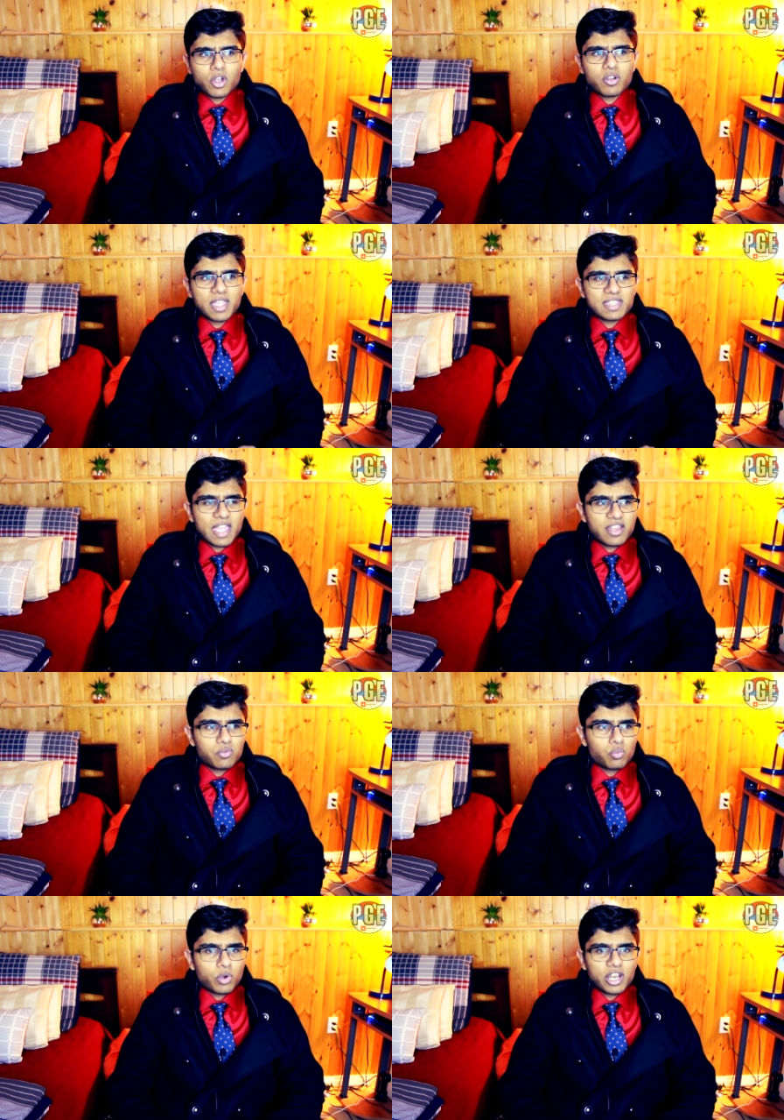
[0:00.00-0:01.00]
Okay,
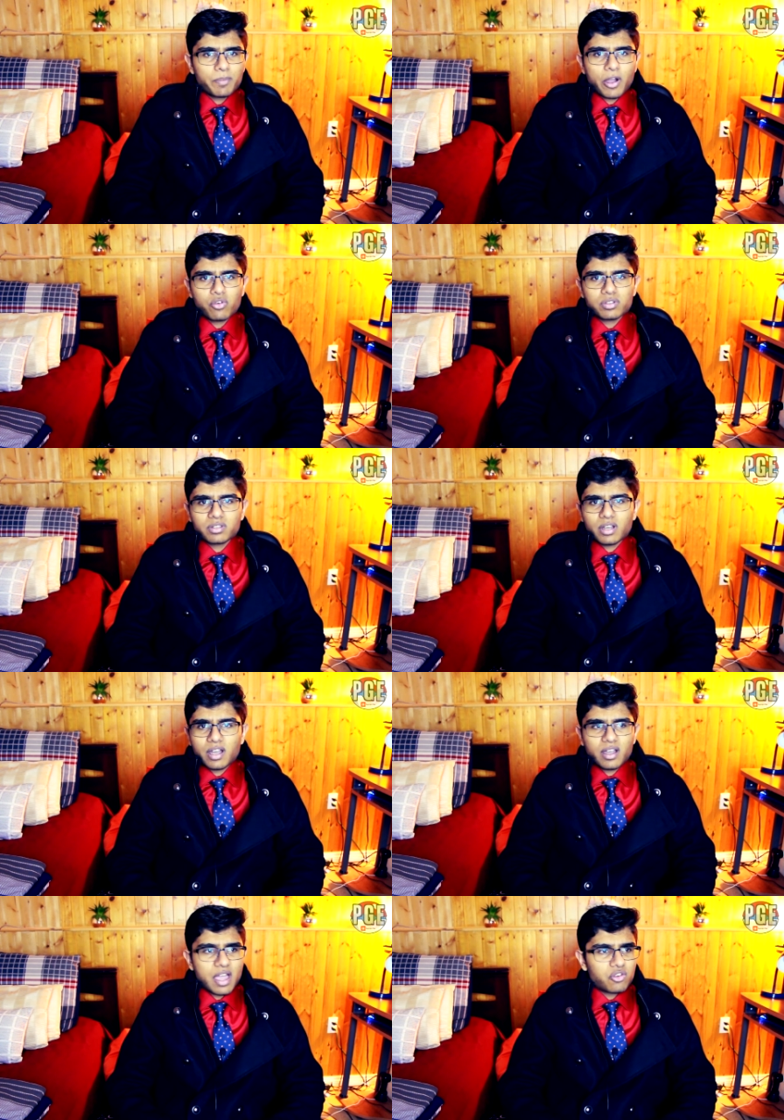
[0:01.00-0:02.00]
then, what about, uh,
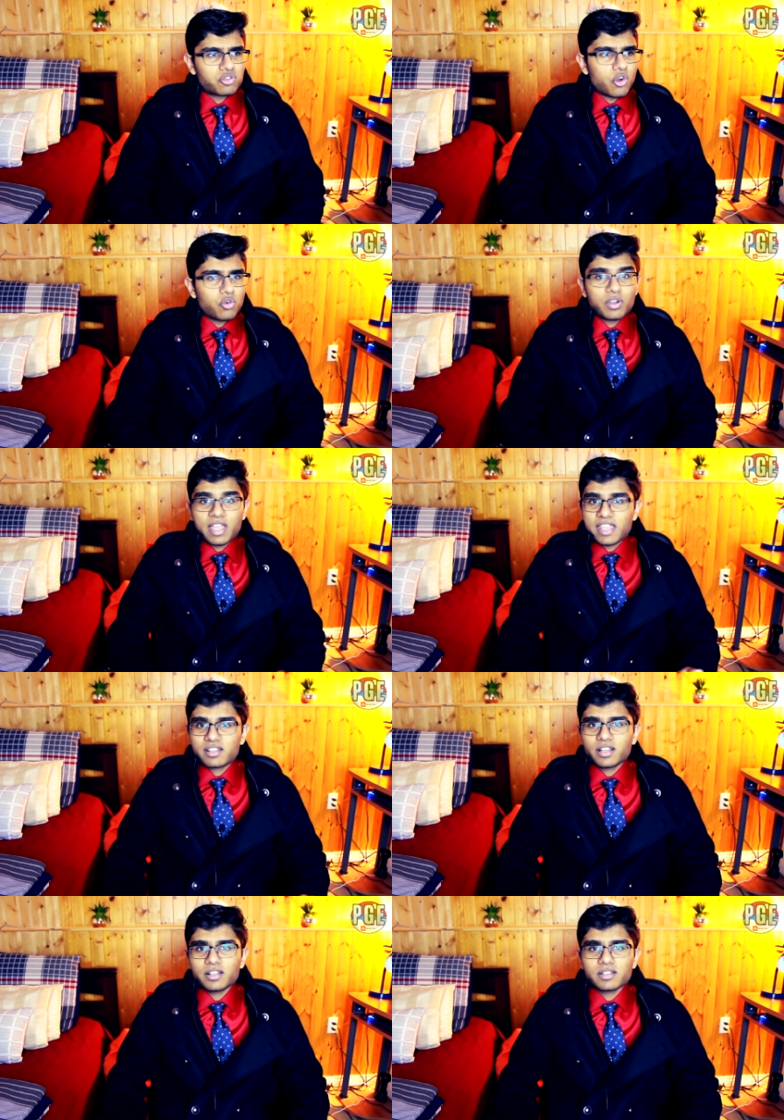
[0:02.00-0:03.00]
I don't know,
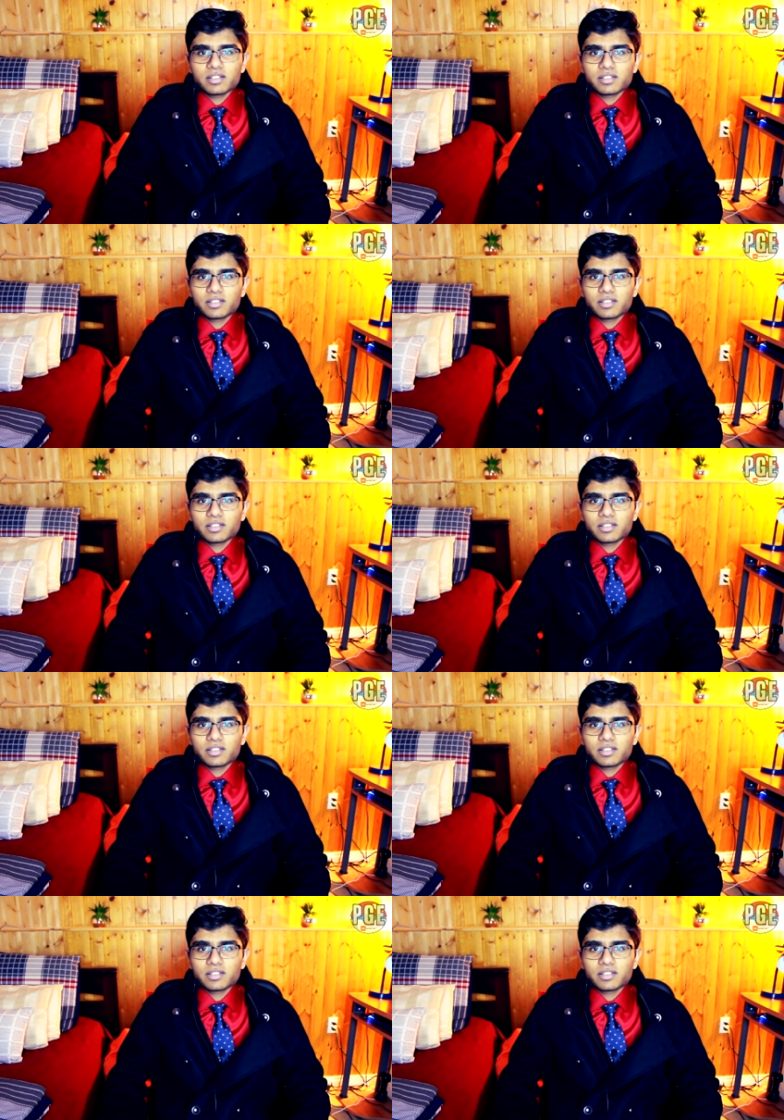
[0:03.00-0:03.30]
Hitler?